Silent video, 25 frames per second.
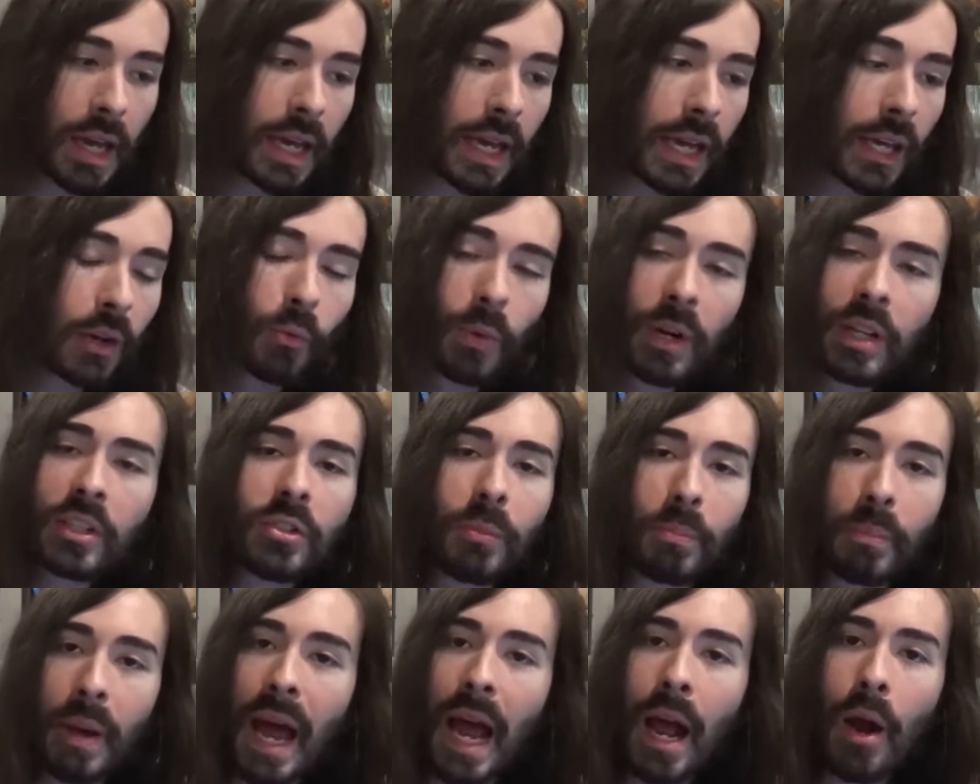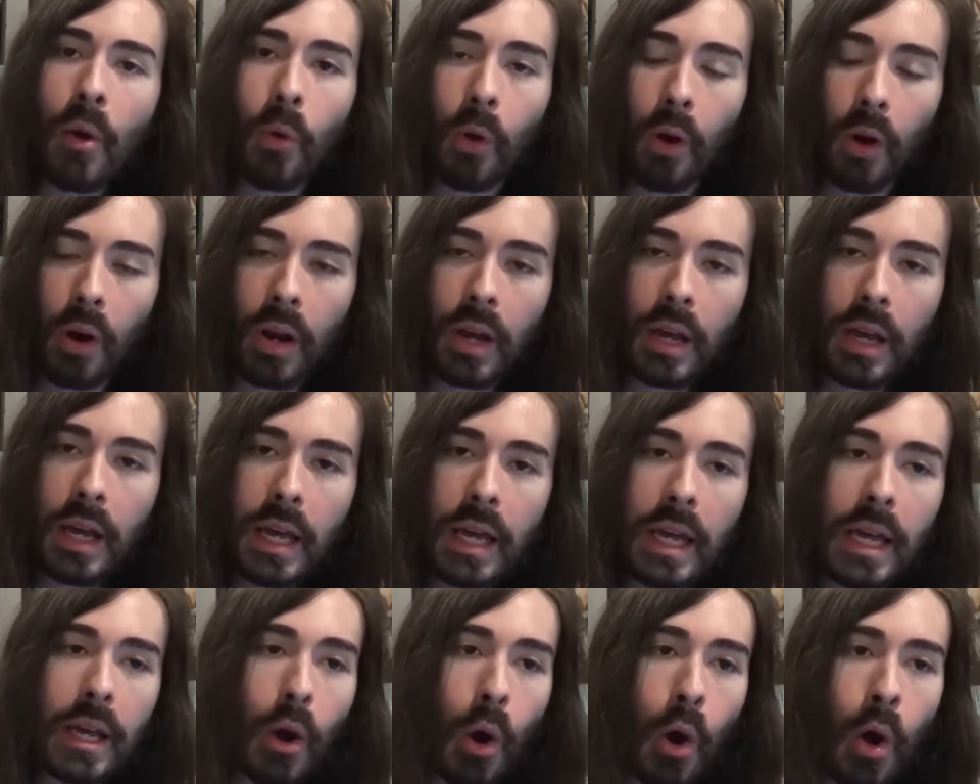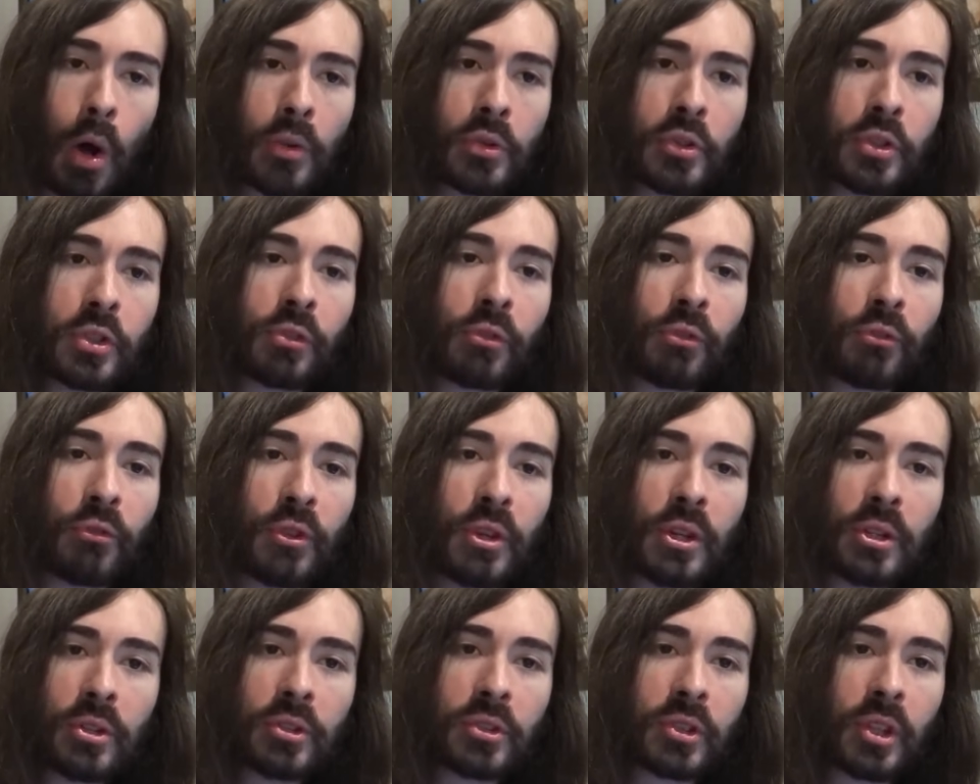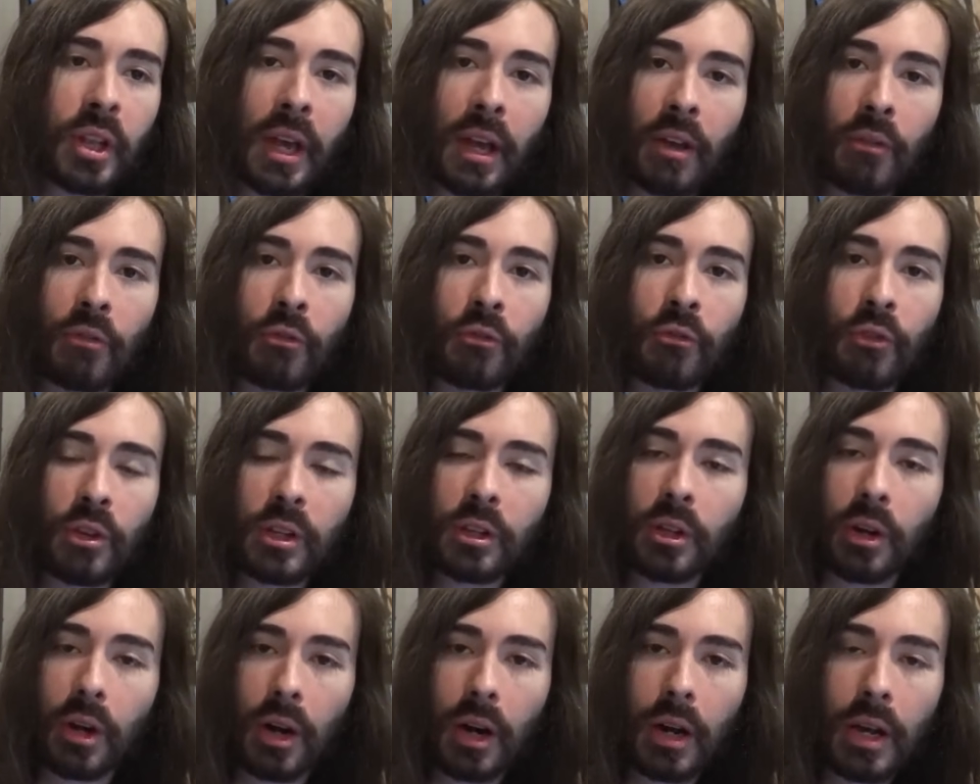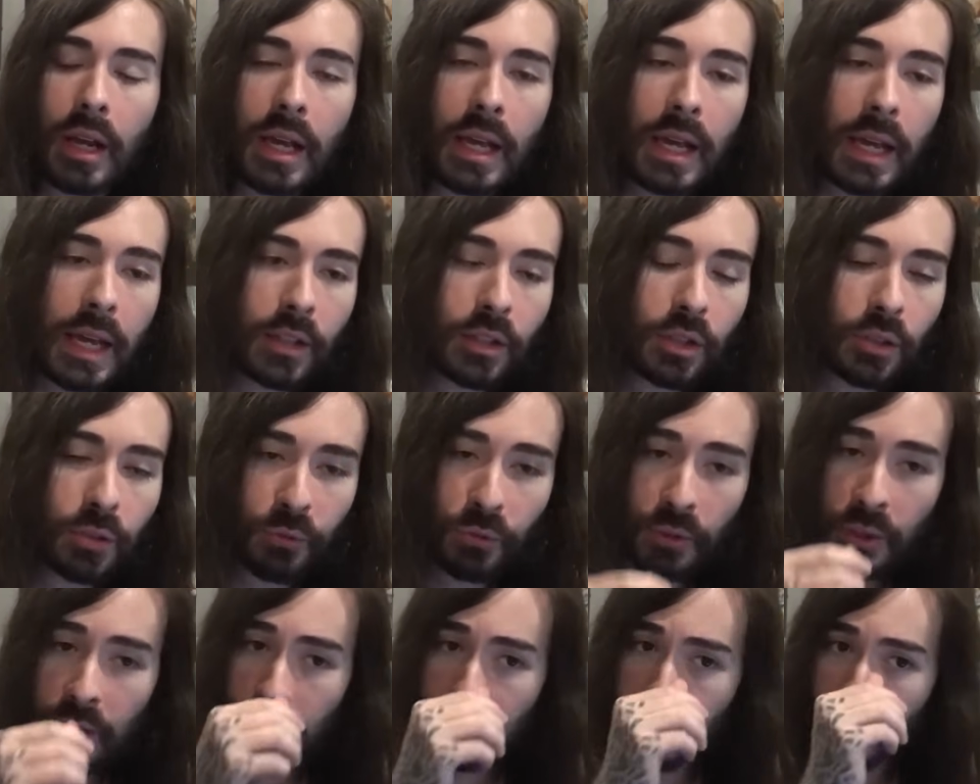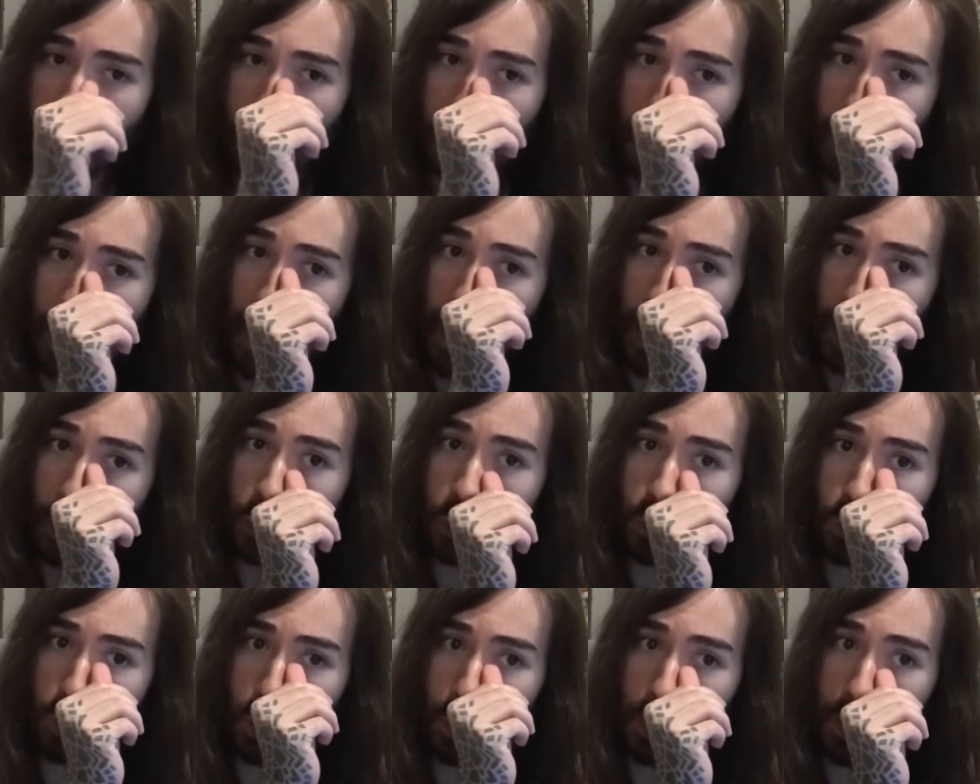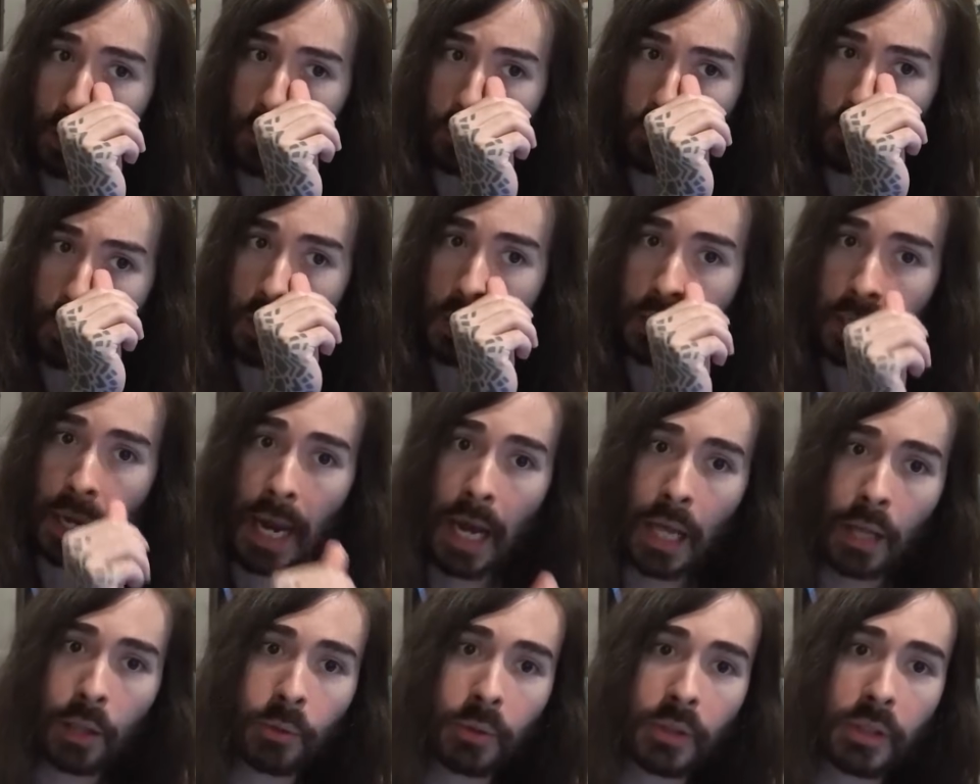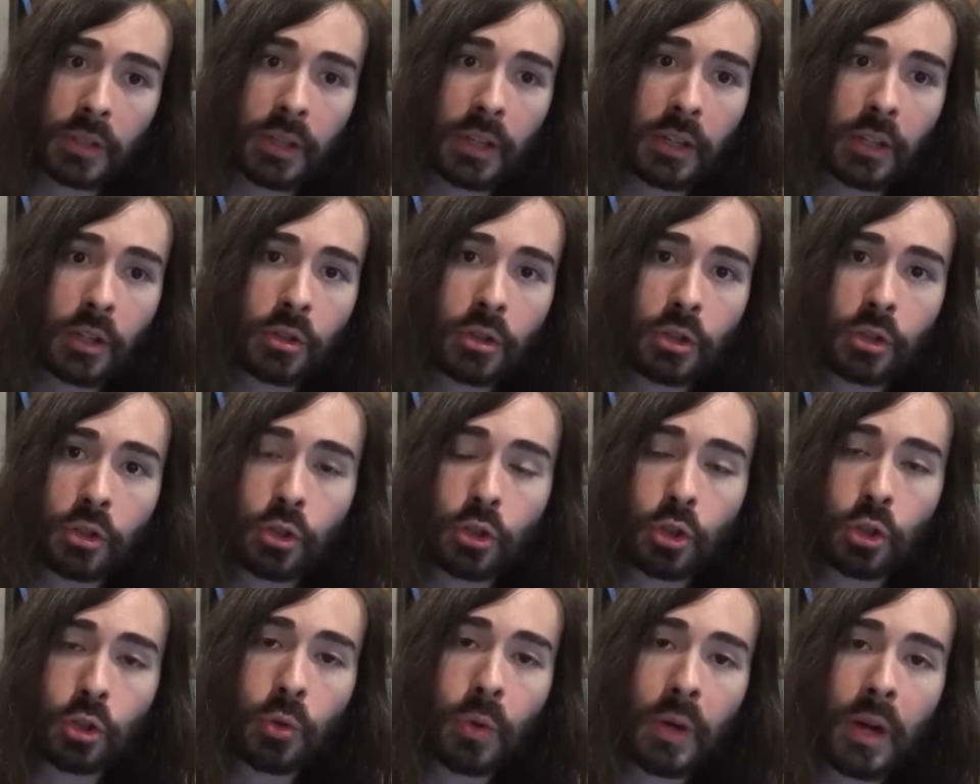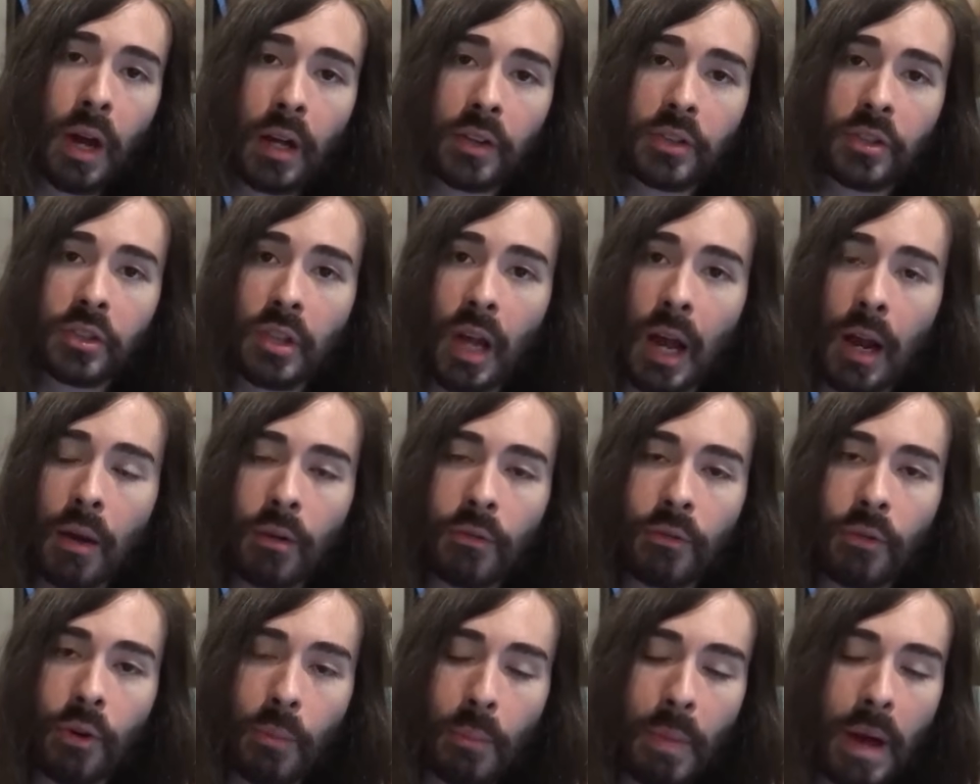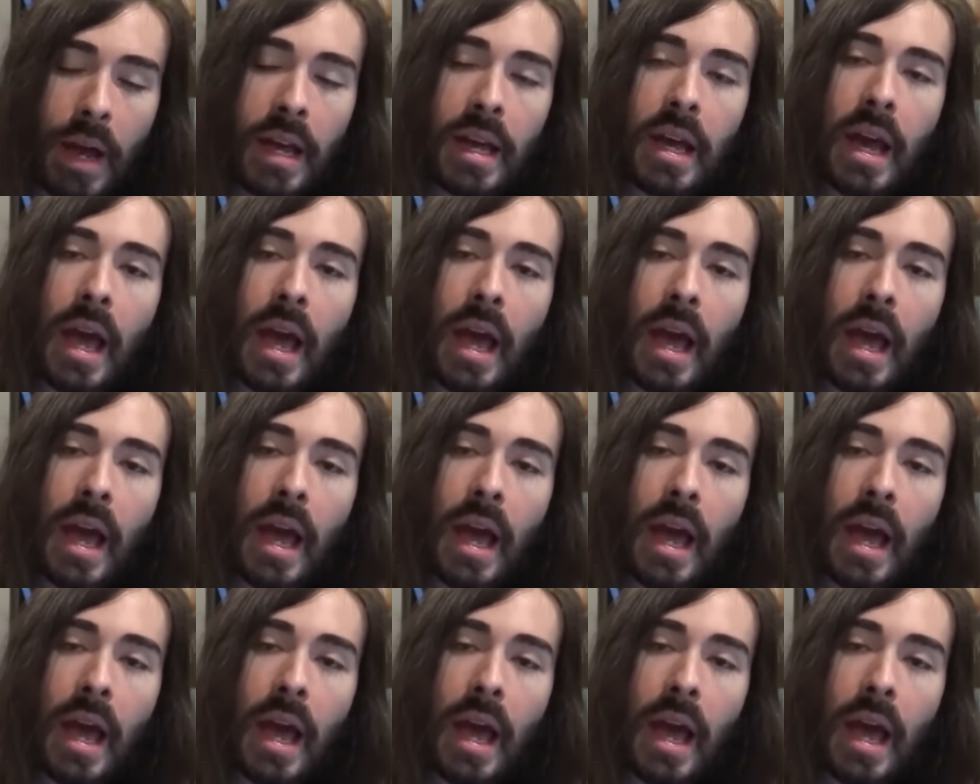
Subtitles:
In Rings of Power, it all just feels like filler. It just feels like actual empty calories, like you're just chewing on styrofoam.